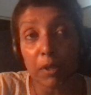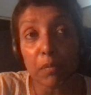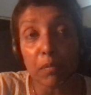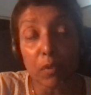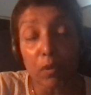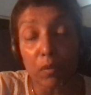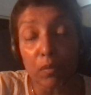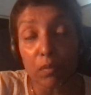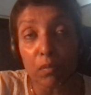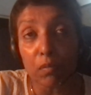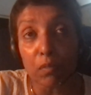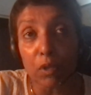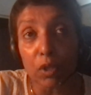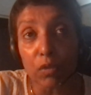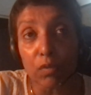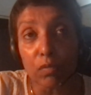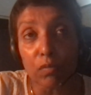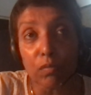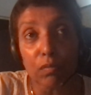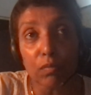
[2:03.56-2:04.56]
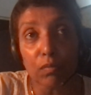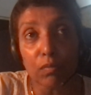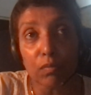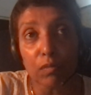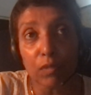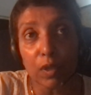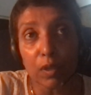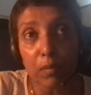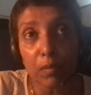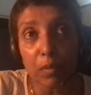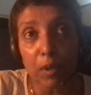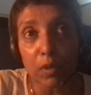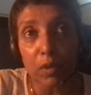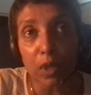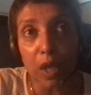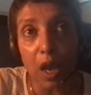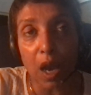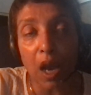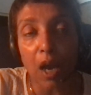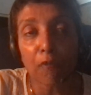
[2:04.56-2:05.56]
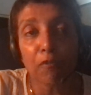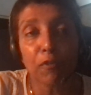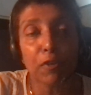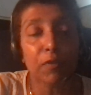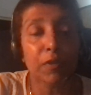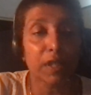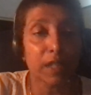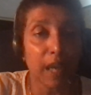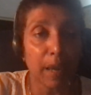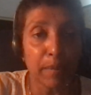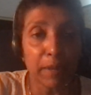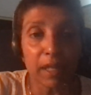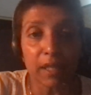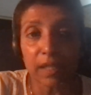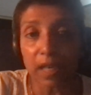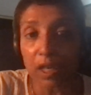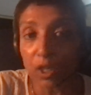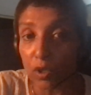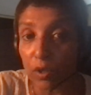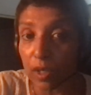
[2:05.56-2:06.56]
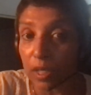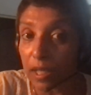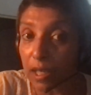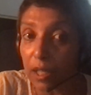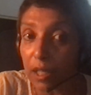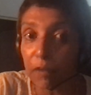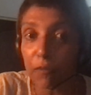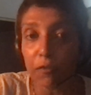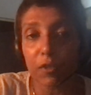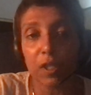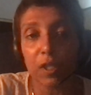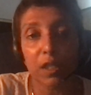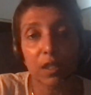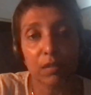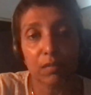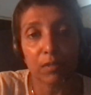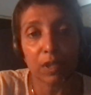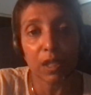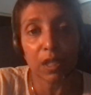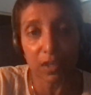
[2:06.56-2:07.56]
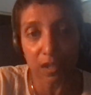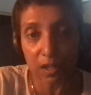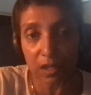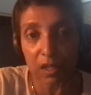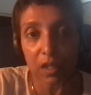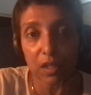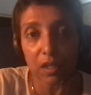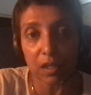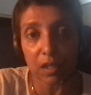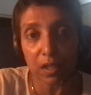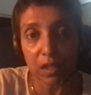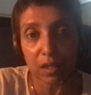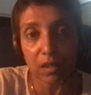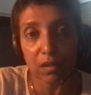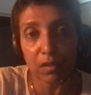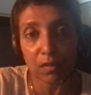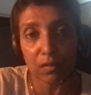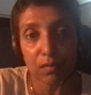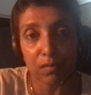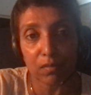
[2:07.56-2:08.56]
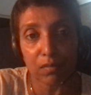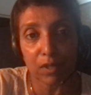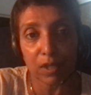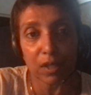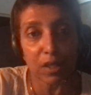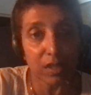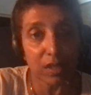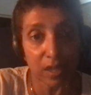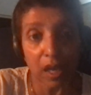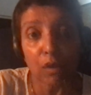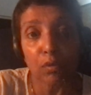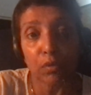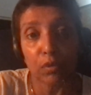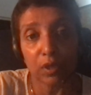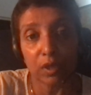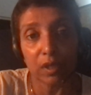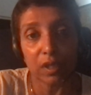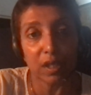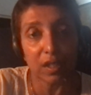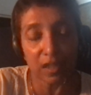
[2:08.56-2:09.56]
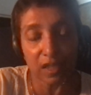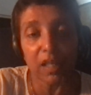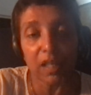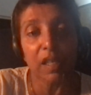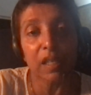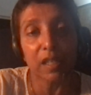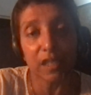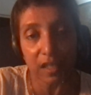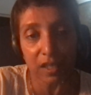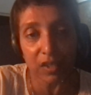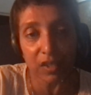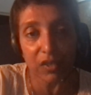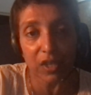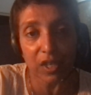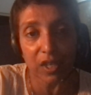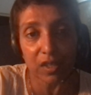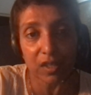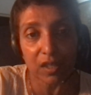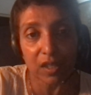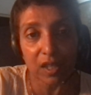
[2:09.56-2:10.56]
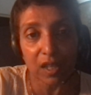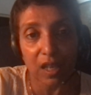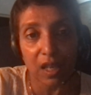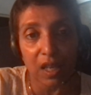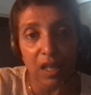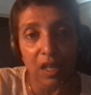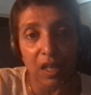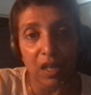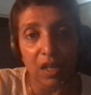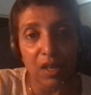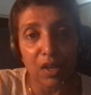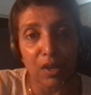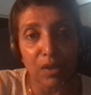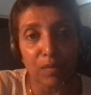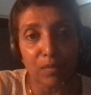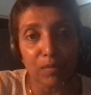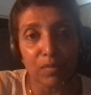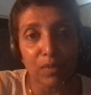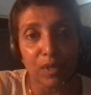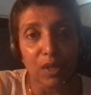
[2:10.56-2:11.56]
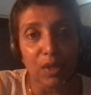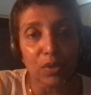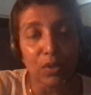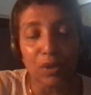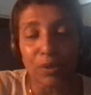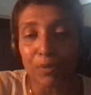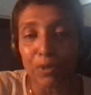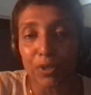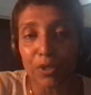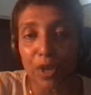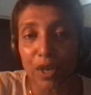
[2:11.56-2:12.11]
Lanka, the thirty-year civil war, and the deeper historical context needed to understand Sri Lanka's current crisis.